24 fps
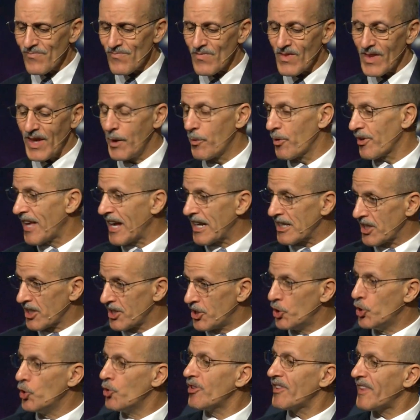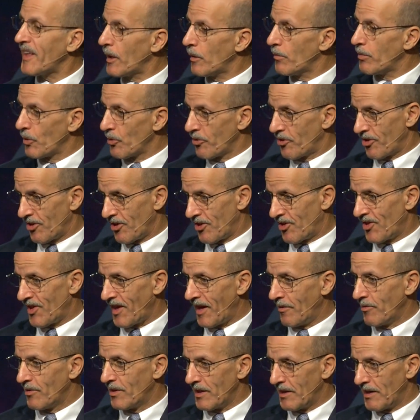It was actually 2 sailboats that
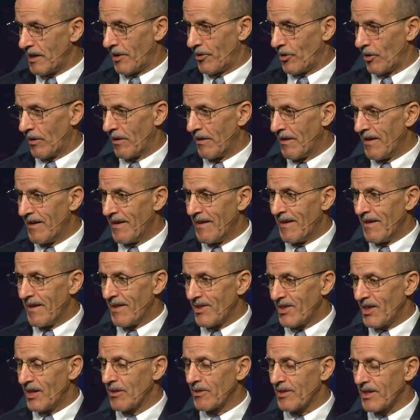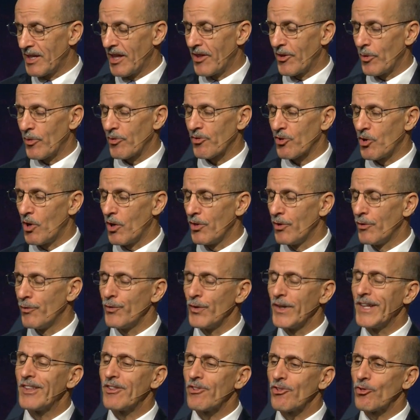sailed together. It was called the
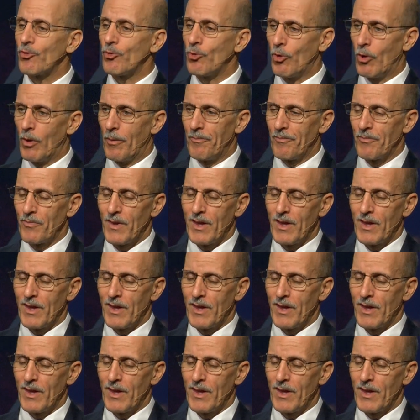Flint School.